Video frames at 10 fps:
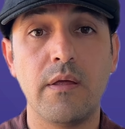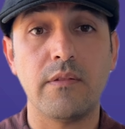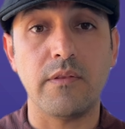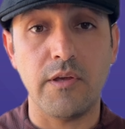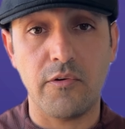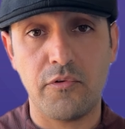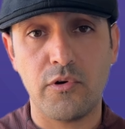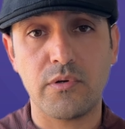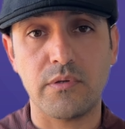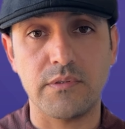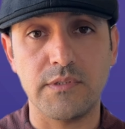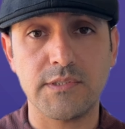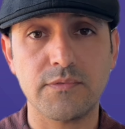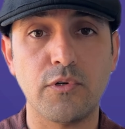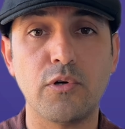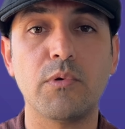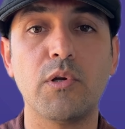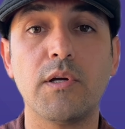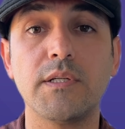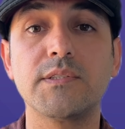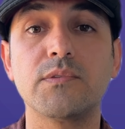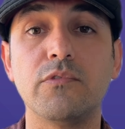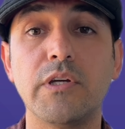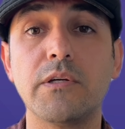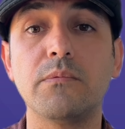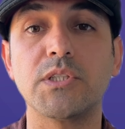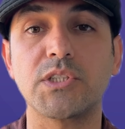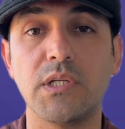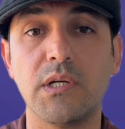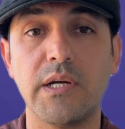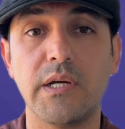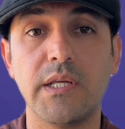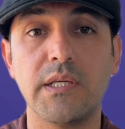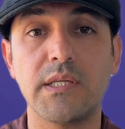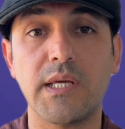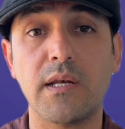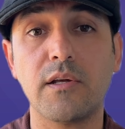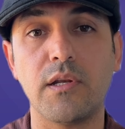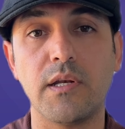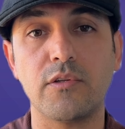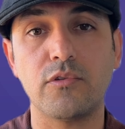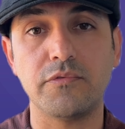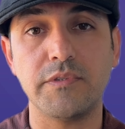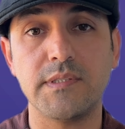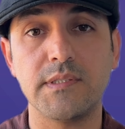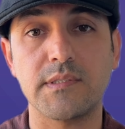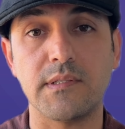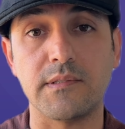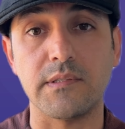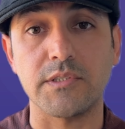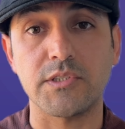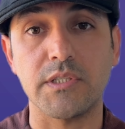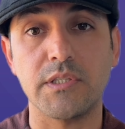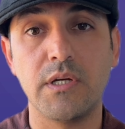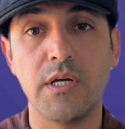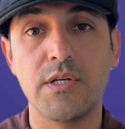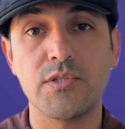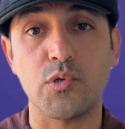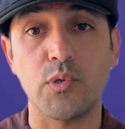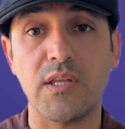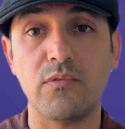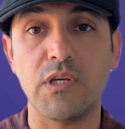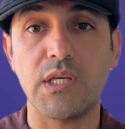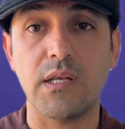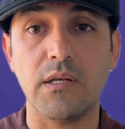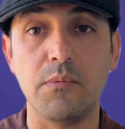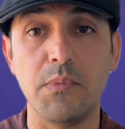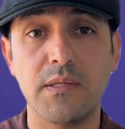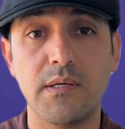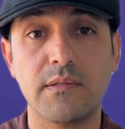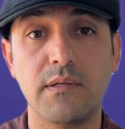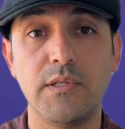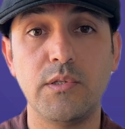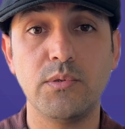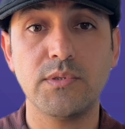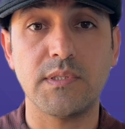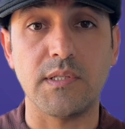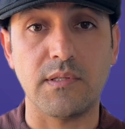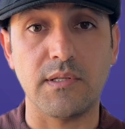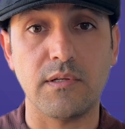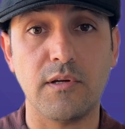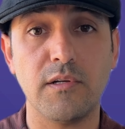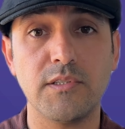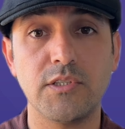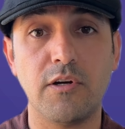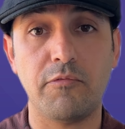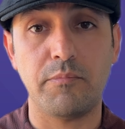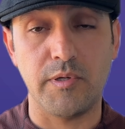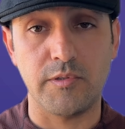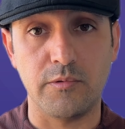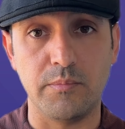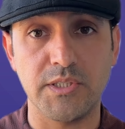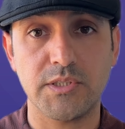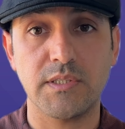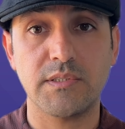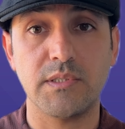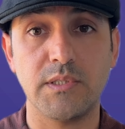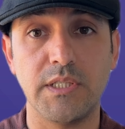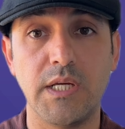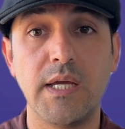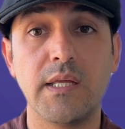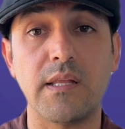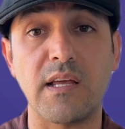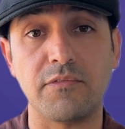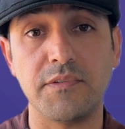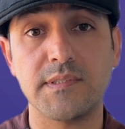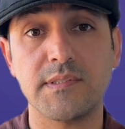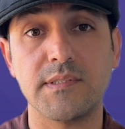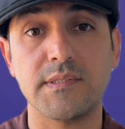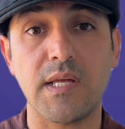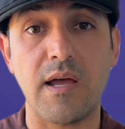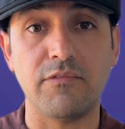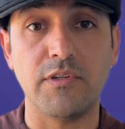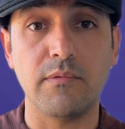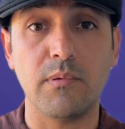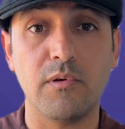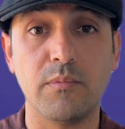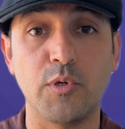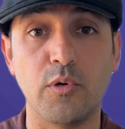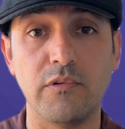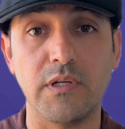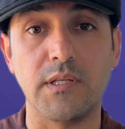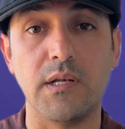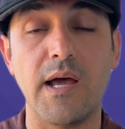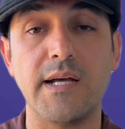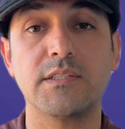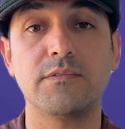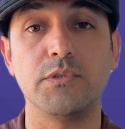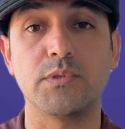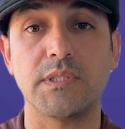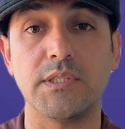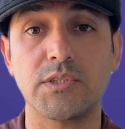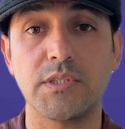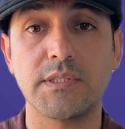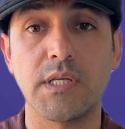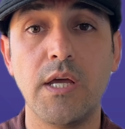Therefore, this formula is where machine learning can connect to physics literature, so that we can immediately use the technology of perturbation theory that physicists have developed over the last few centuries